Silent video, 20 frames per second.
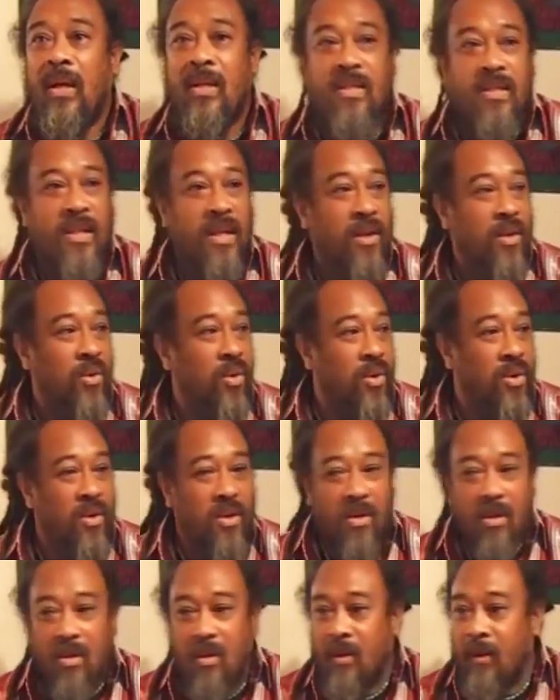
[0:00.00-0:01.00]
I say, look,
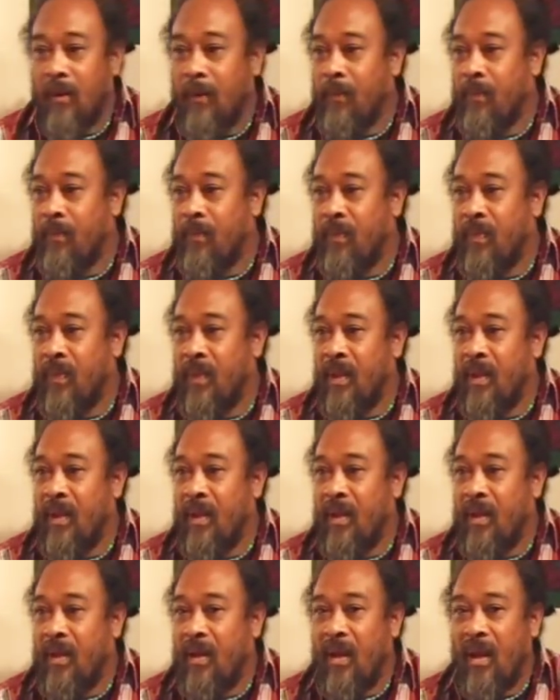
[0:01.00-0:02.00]

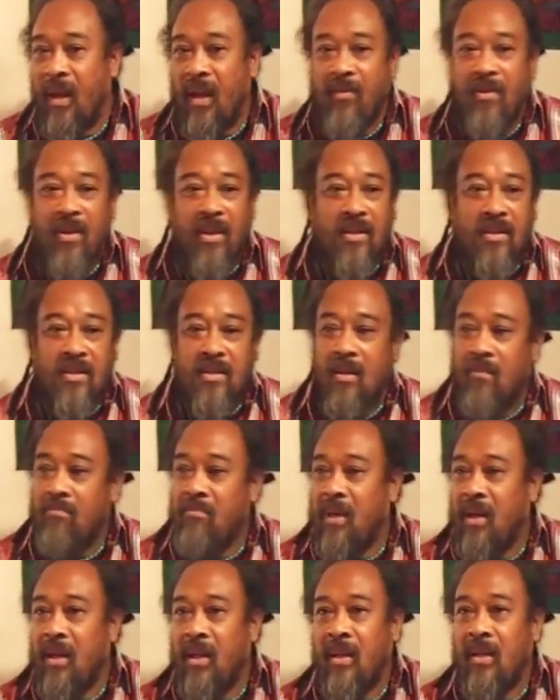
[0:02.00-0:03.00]
I have hidden
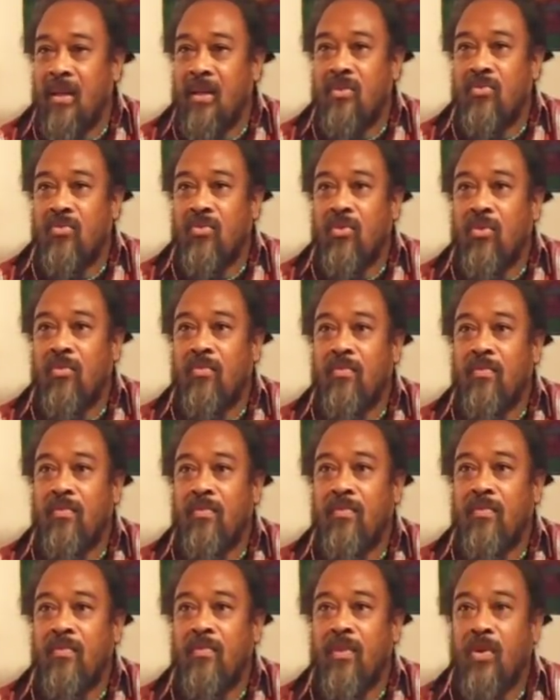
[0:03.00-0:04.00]
some money in this room.
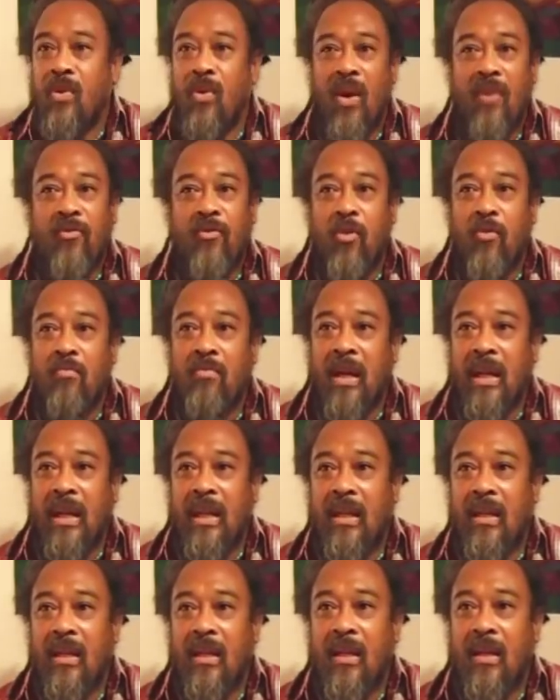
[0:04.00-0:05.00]
You have no
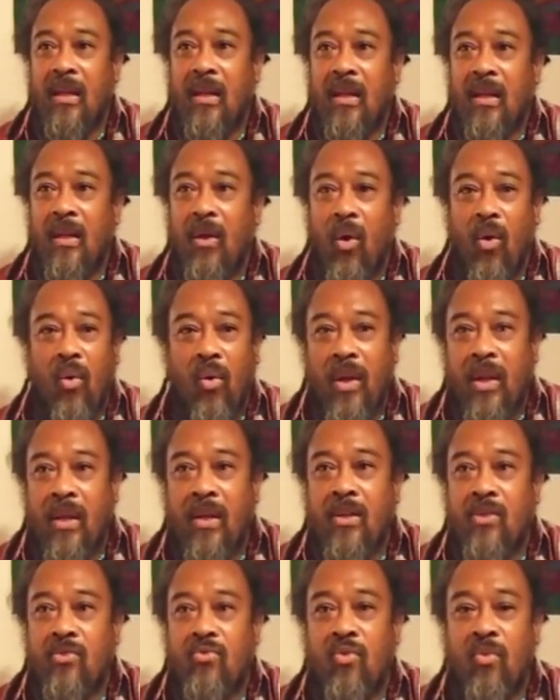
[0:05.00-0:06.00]
money. Only
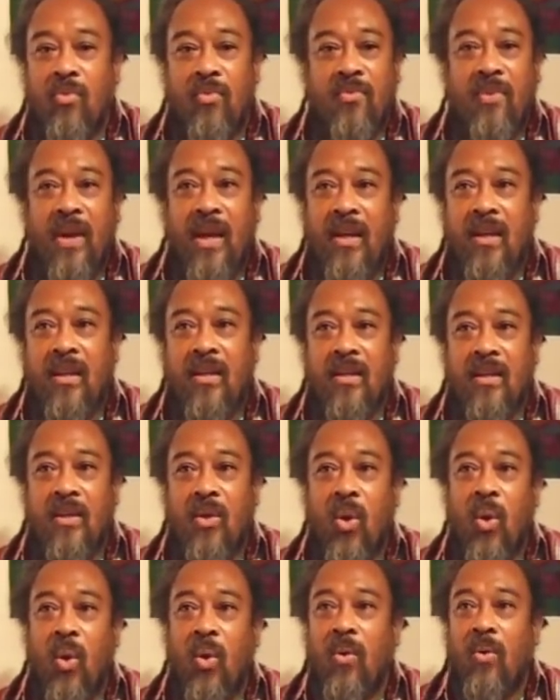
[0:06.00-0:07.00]
in this room. Find it
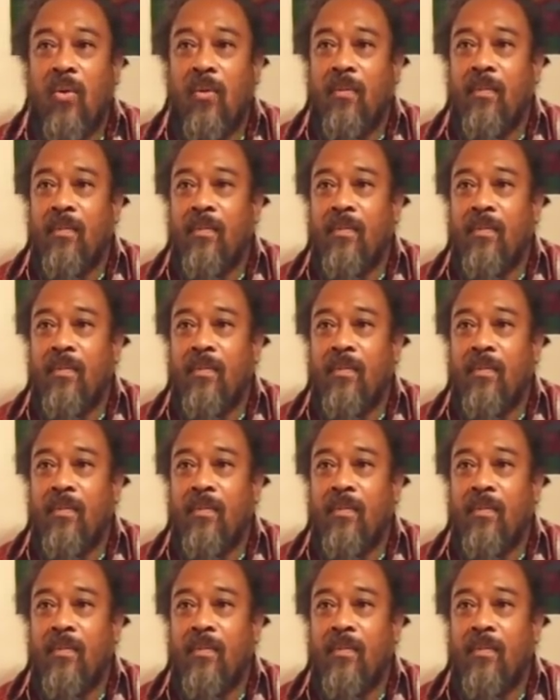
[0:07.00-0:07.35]
and go.